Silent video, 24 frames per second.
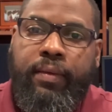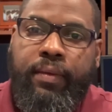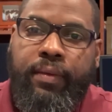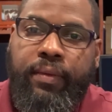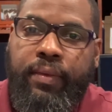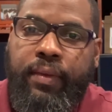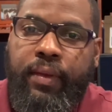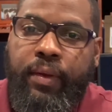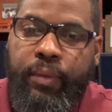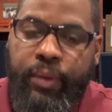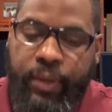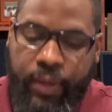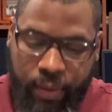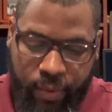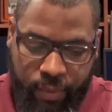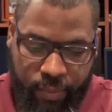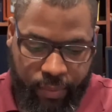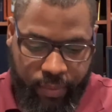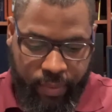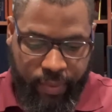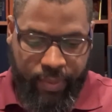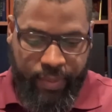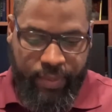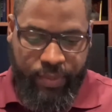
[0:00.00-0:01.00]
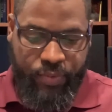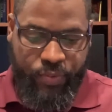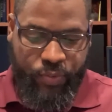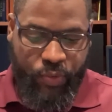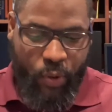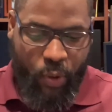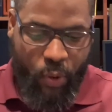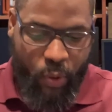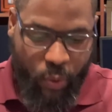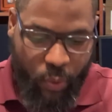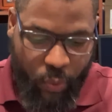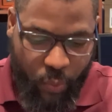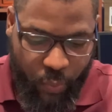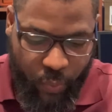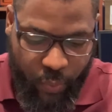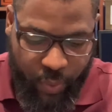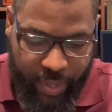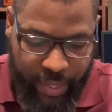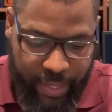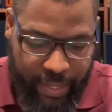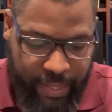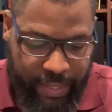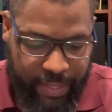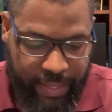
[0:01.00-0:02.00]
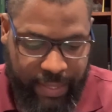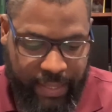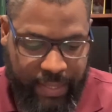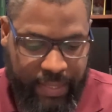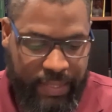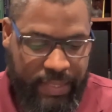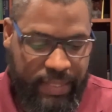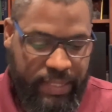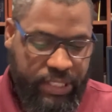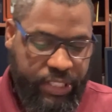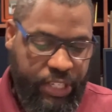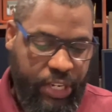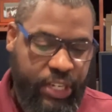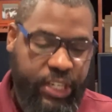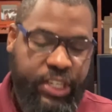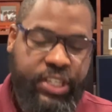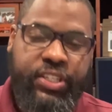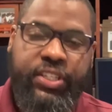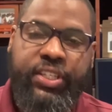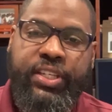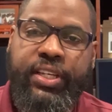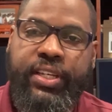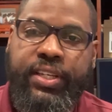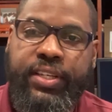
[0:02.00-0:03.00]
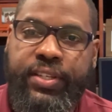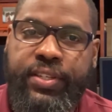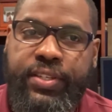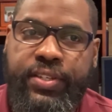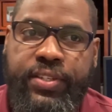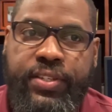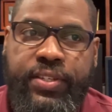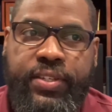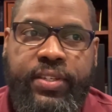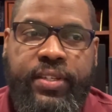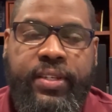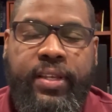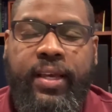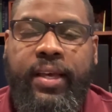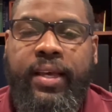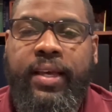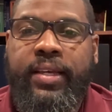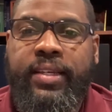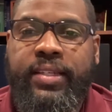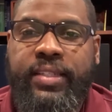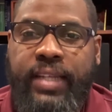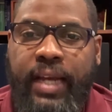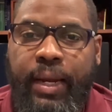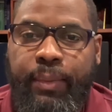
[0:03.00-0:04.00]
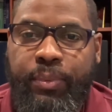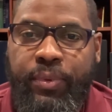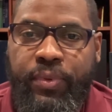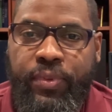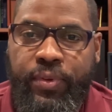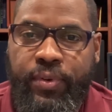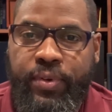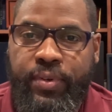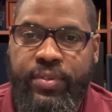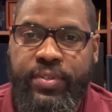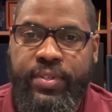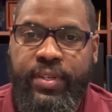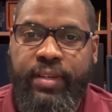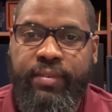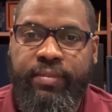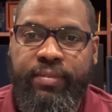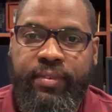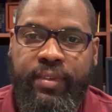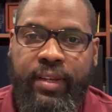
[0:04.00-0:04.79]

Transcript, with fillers: There we go. So, Genesis chapter 37.